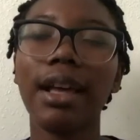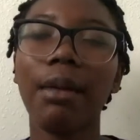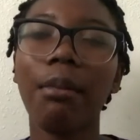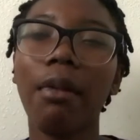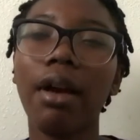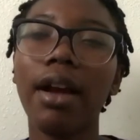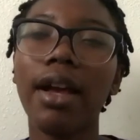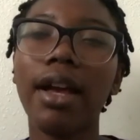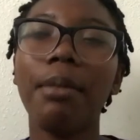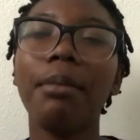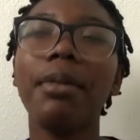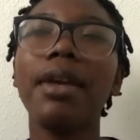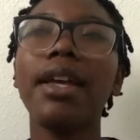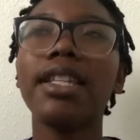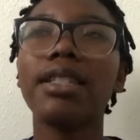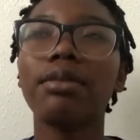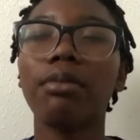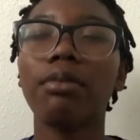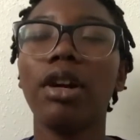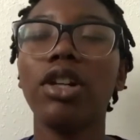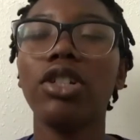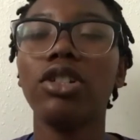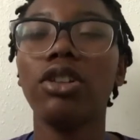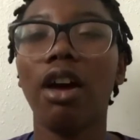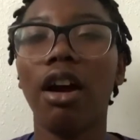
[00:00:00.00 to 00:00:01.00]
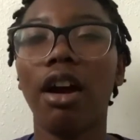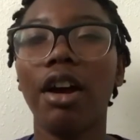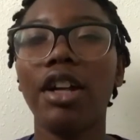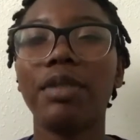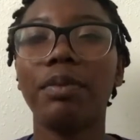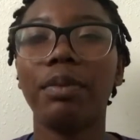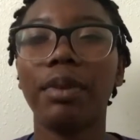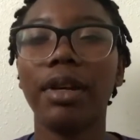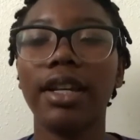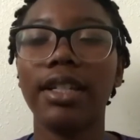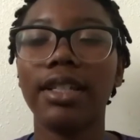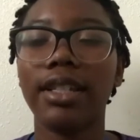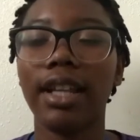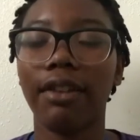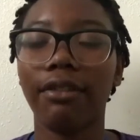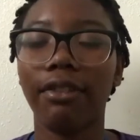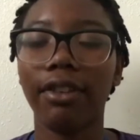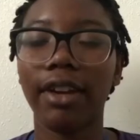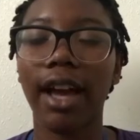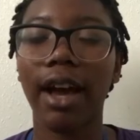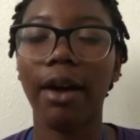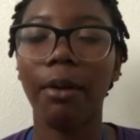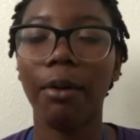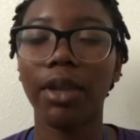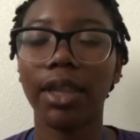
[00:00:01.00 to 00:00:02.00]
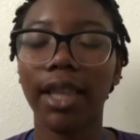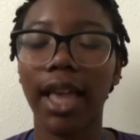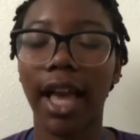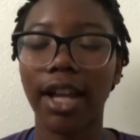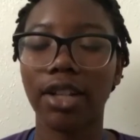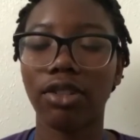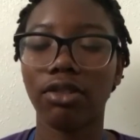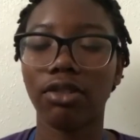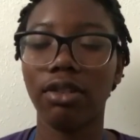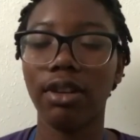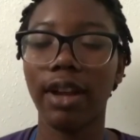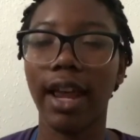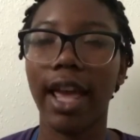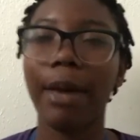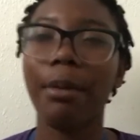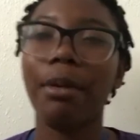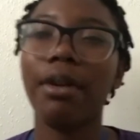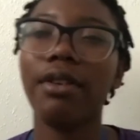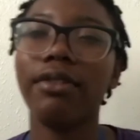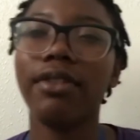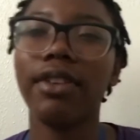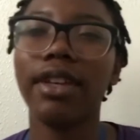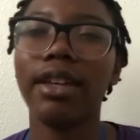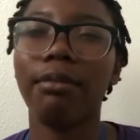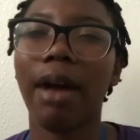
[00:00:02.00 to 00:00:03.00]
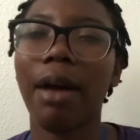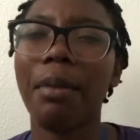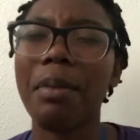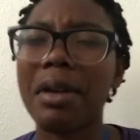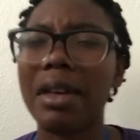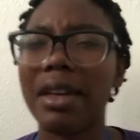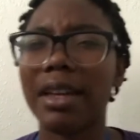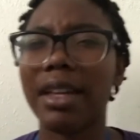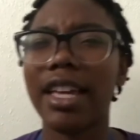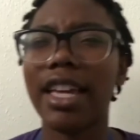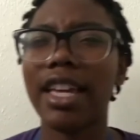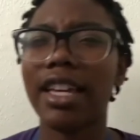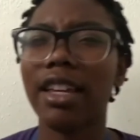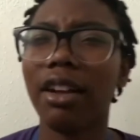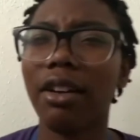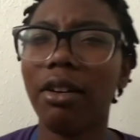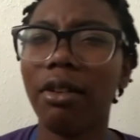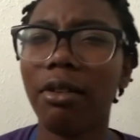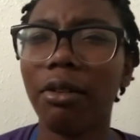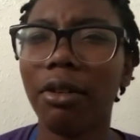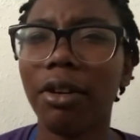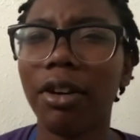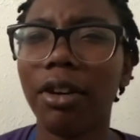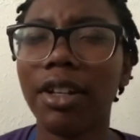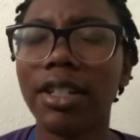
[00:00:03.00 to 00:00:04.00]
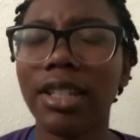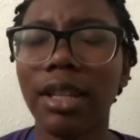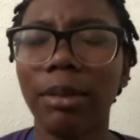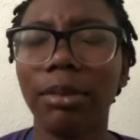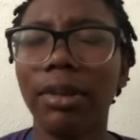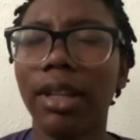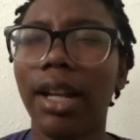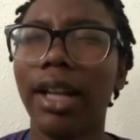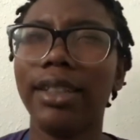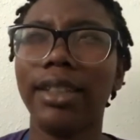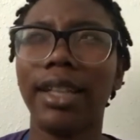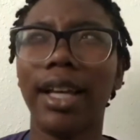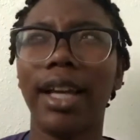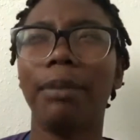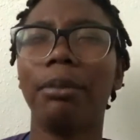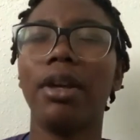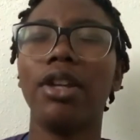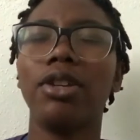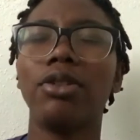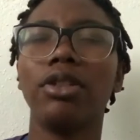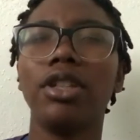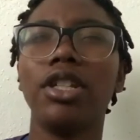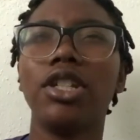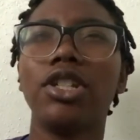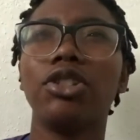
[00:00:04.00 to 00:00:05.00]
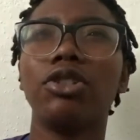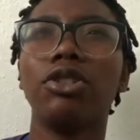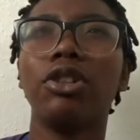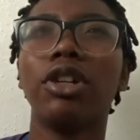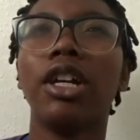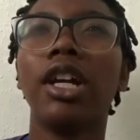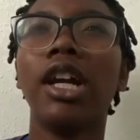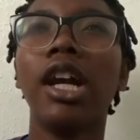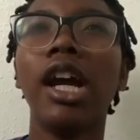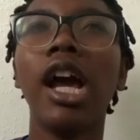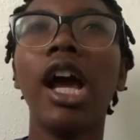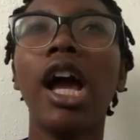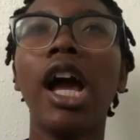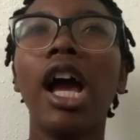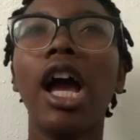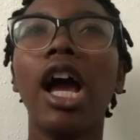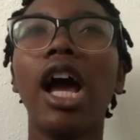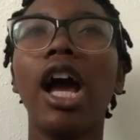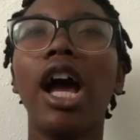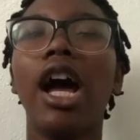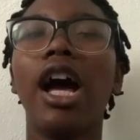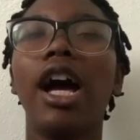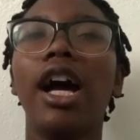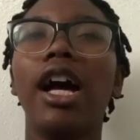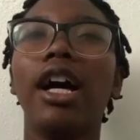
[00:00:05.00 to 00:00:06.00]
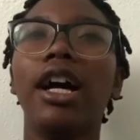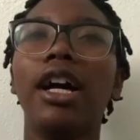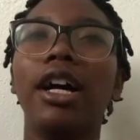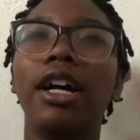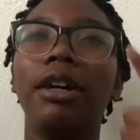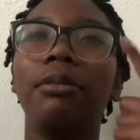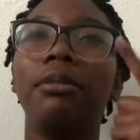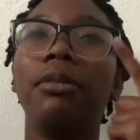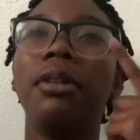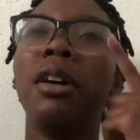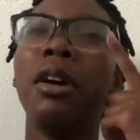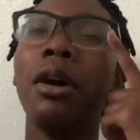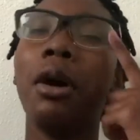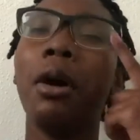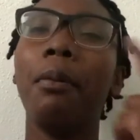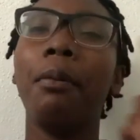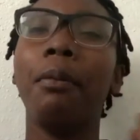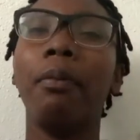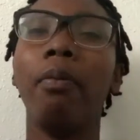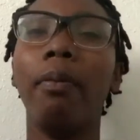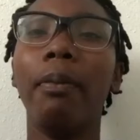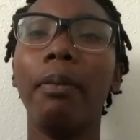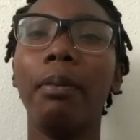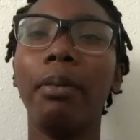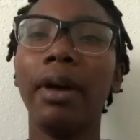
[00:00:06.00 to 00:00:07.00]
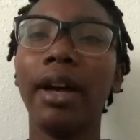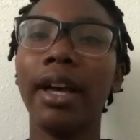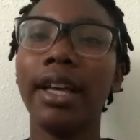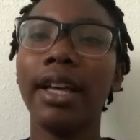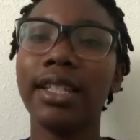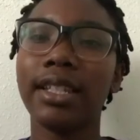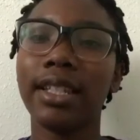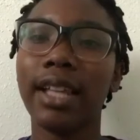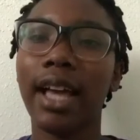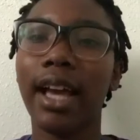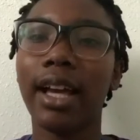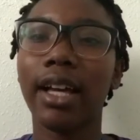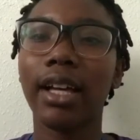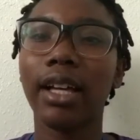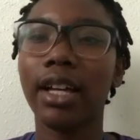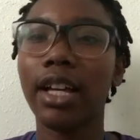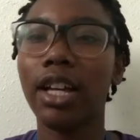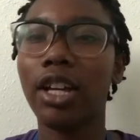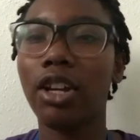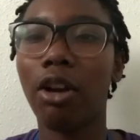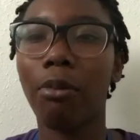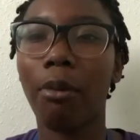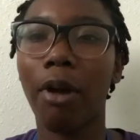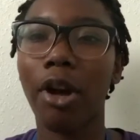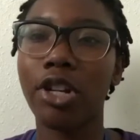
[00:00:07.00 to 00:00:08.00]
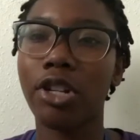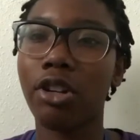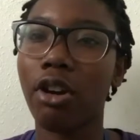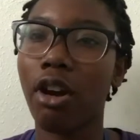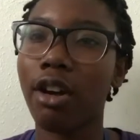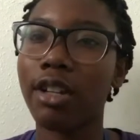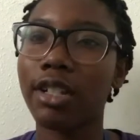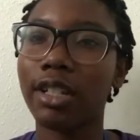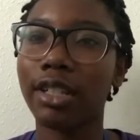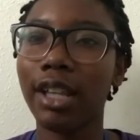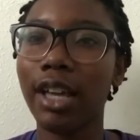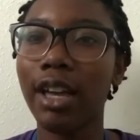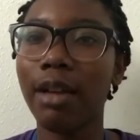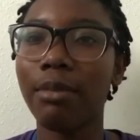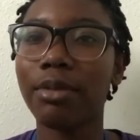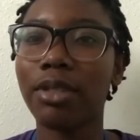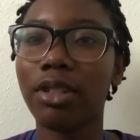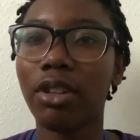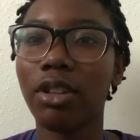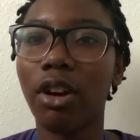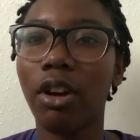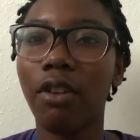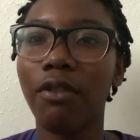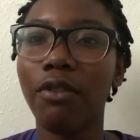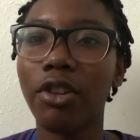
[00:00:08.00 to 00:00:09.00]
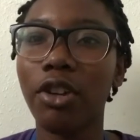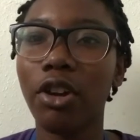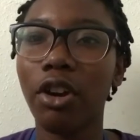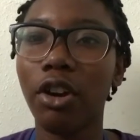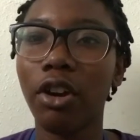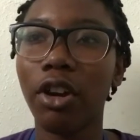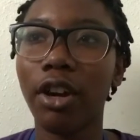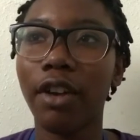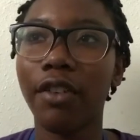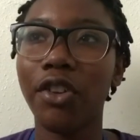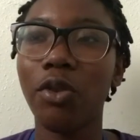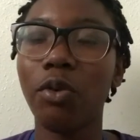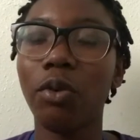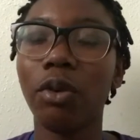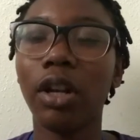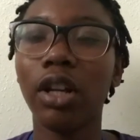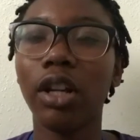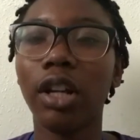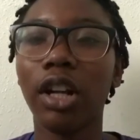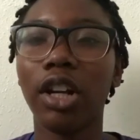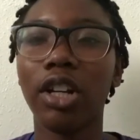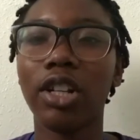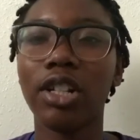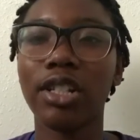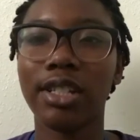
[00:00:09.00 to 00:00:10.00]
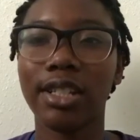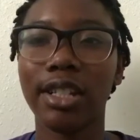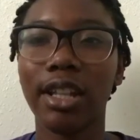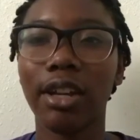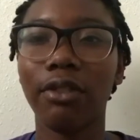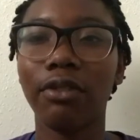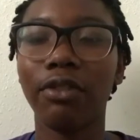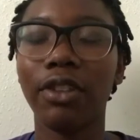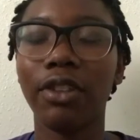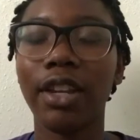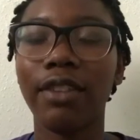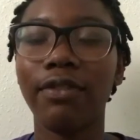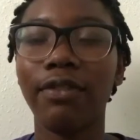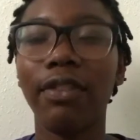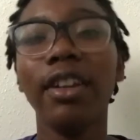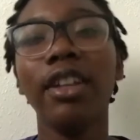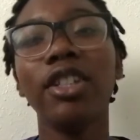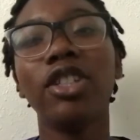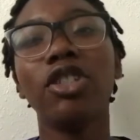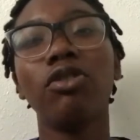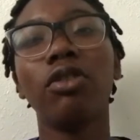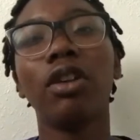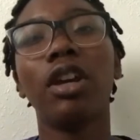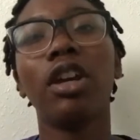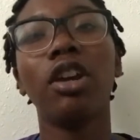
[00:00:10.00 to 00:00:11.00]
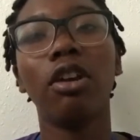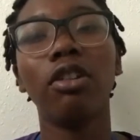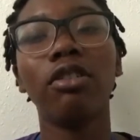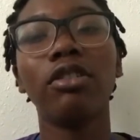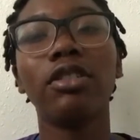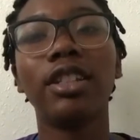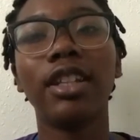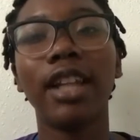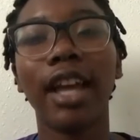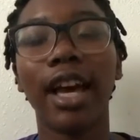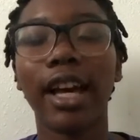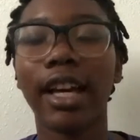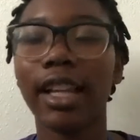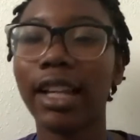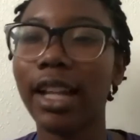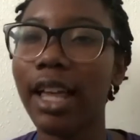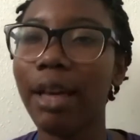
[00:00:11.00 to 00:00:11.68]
It's martial arts, but I forgot what the actual name of it. It might be Aikido or something like that. I'm not really sure. But it's a martial arts club. So if you want to learn self-defense, you can go to